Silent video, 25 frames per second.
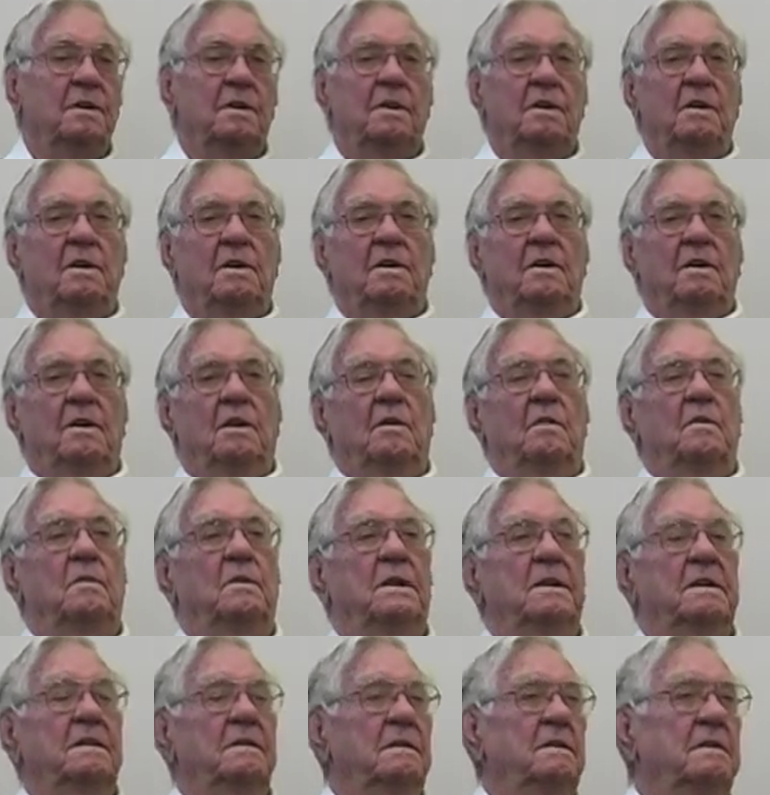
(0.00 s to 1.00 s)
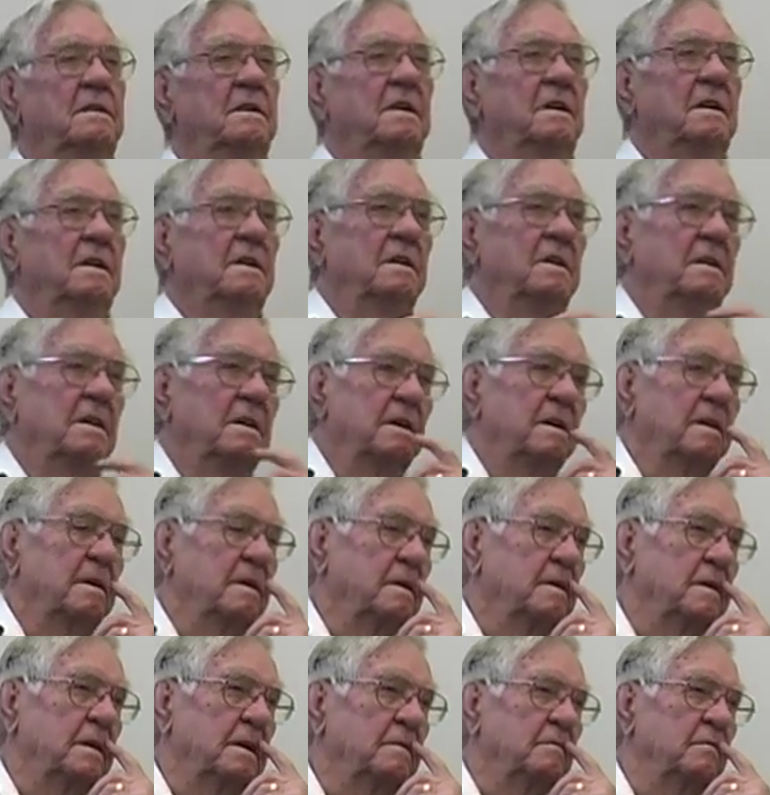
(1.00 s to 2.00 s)
I see. Well,
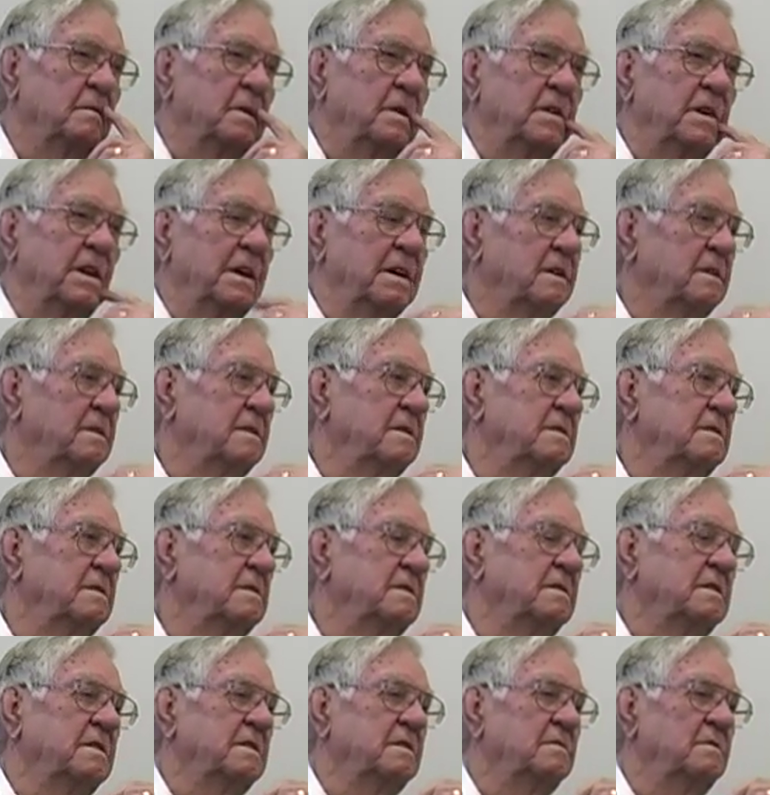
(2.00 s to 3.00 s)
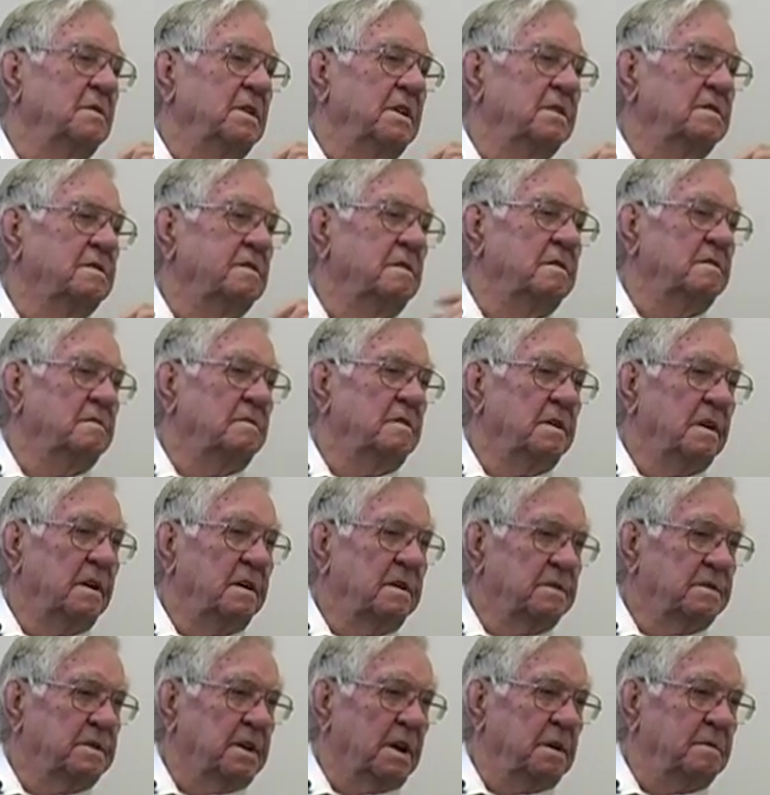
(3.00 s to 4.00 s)
when this
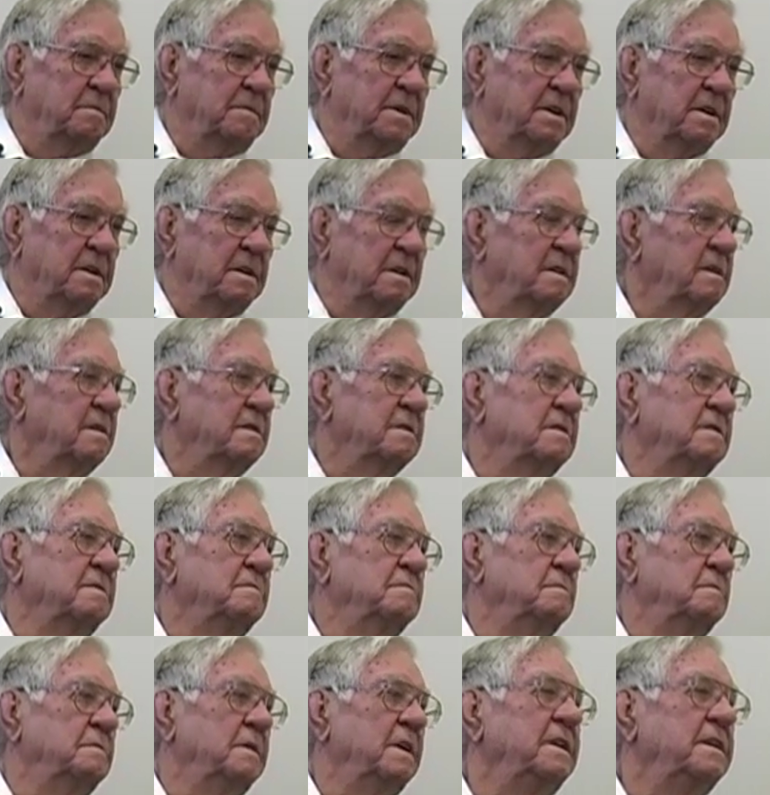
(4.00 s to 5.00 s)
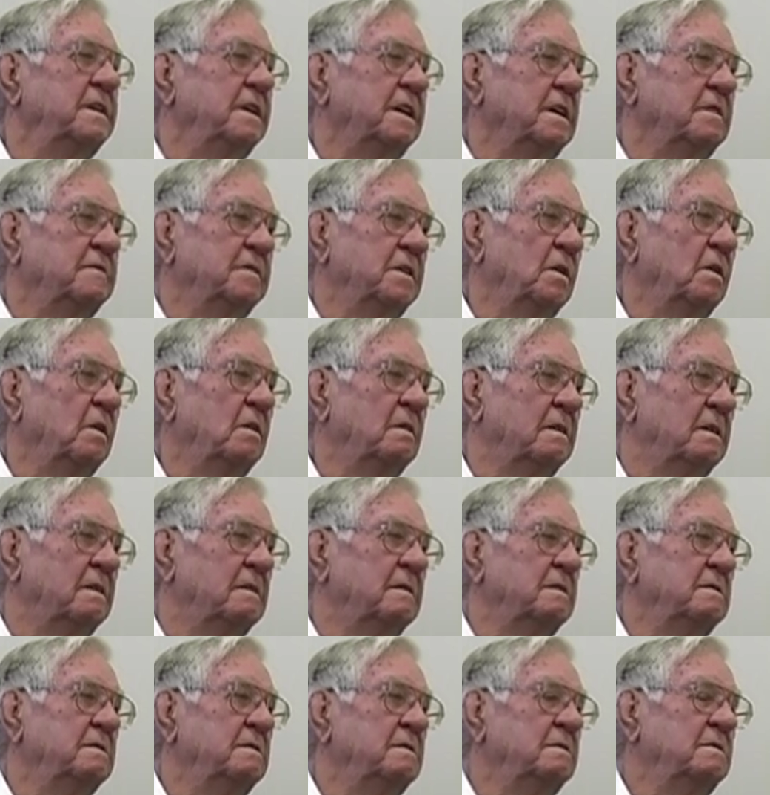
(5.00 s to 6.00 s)
alert came in, we didn't have any oil.
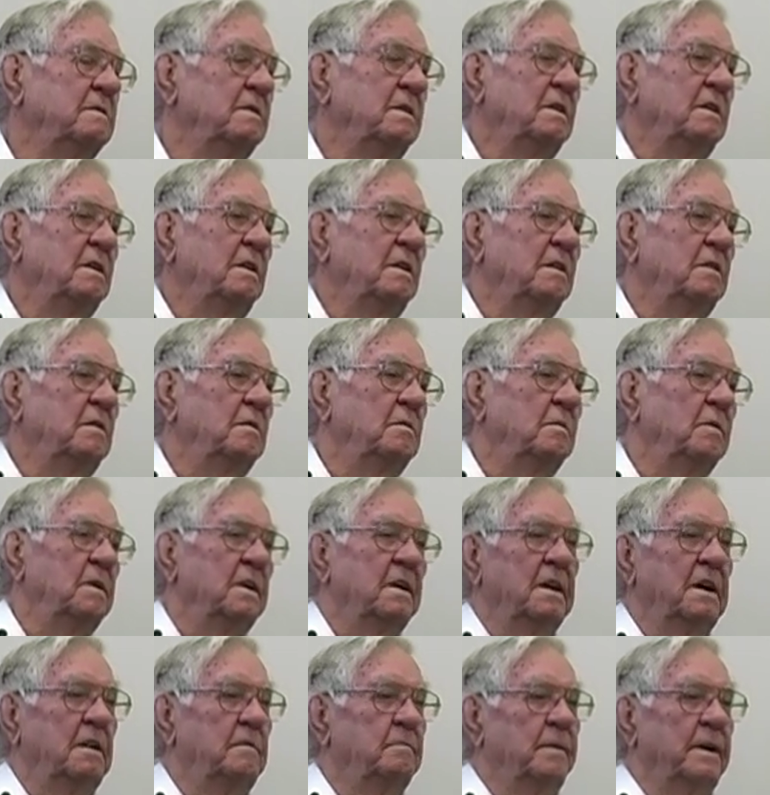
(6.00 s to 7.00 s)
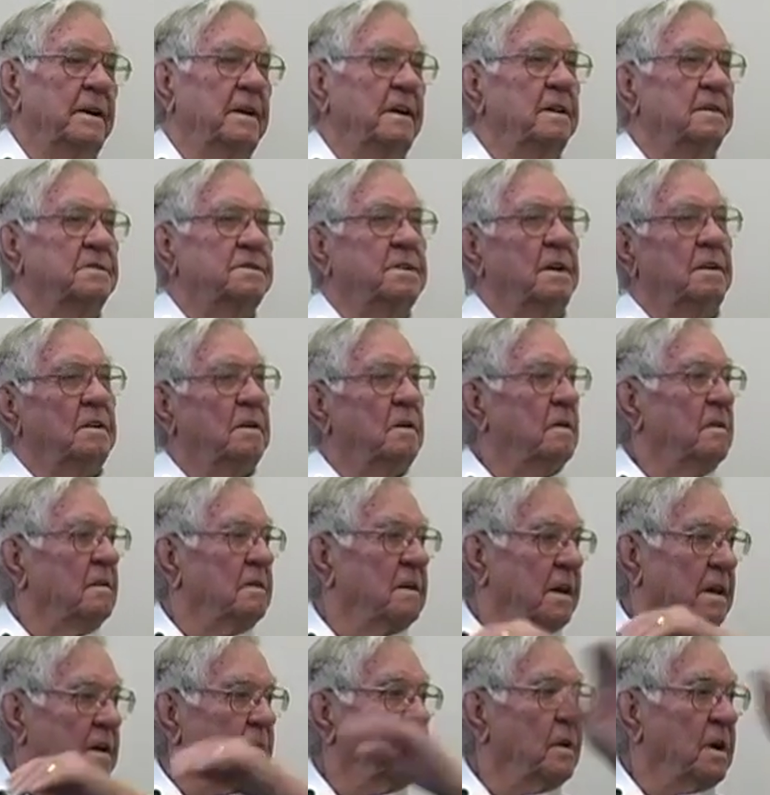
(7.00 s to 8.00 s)
Well, everybody else had oil,
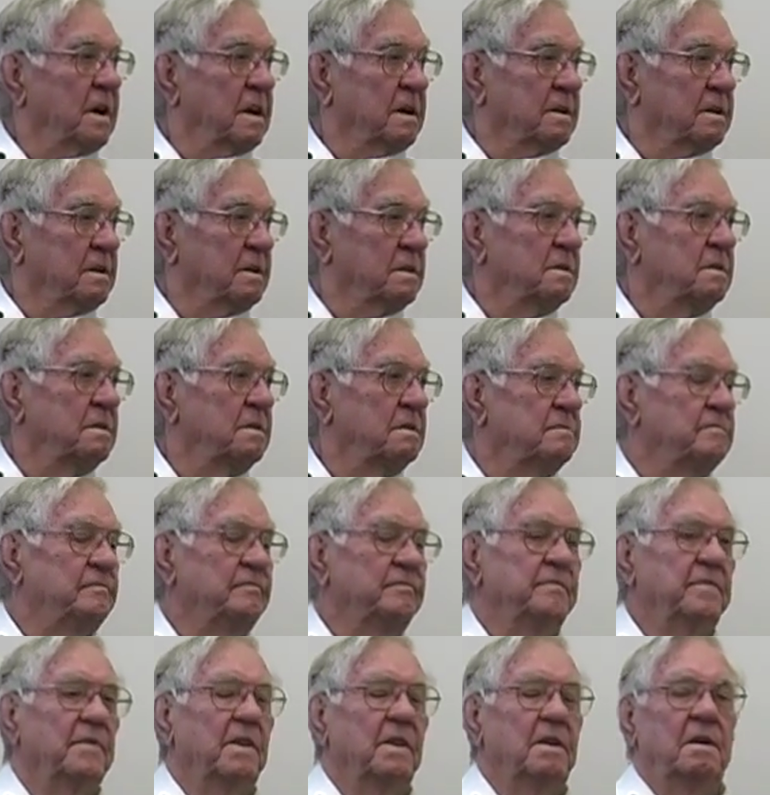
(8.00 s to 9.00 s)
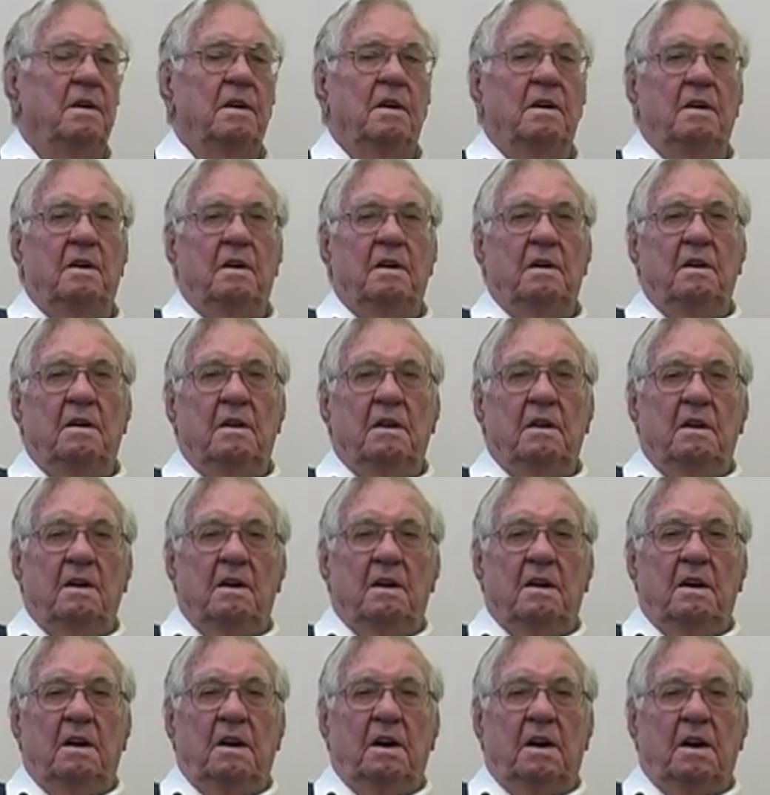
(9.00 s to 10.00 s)
and they went. Mm-hmm.
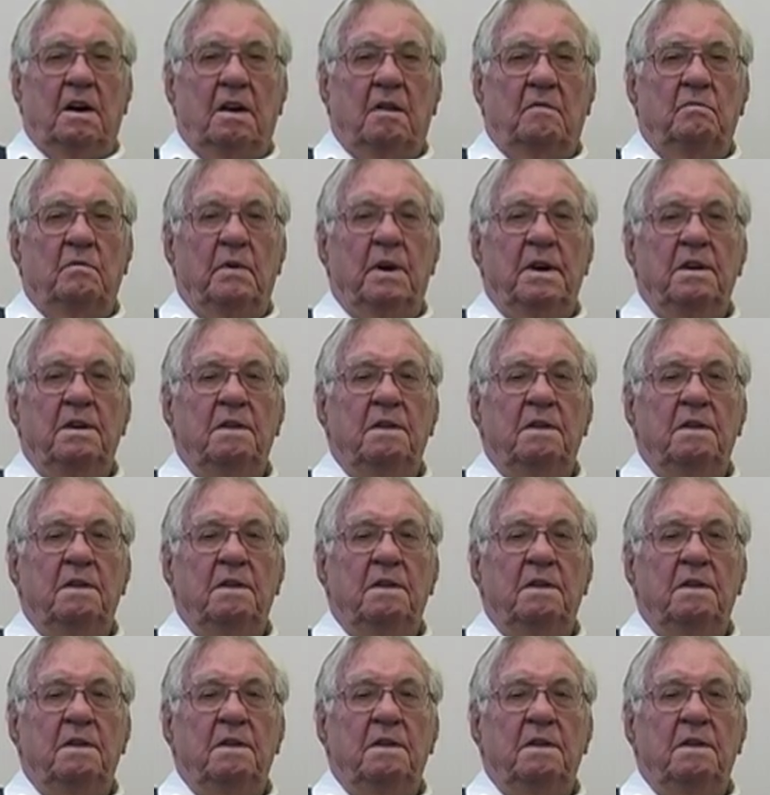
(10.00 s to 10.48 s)
And